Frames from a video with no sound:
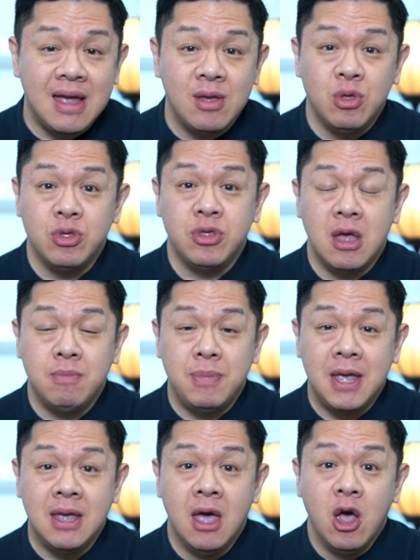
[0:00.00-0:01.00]
and the third
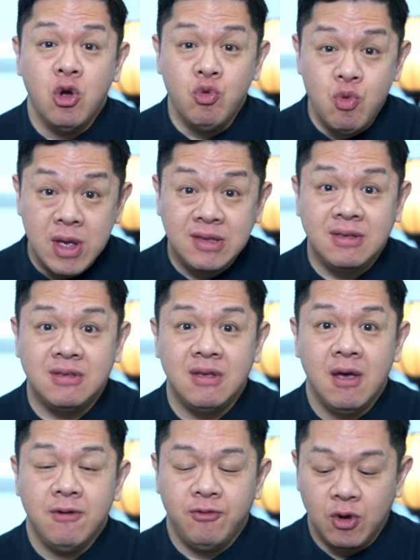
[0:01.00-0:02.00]
being risks
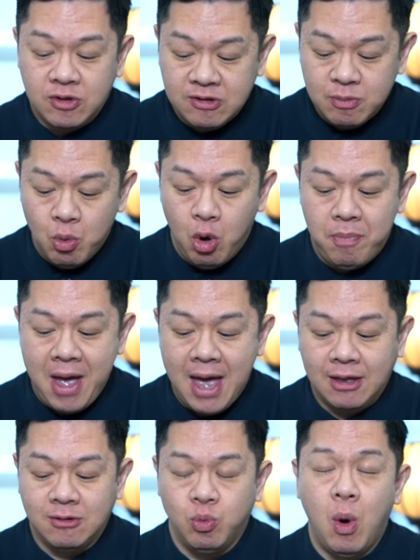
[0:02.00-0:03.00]
for its small banks.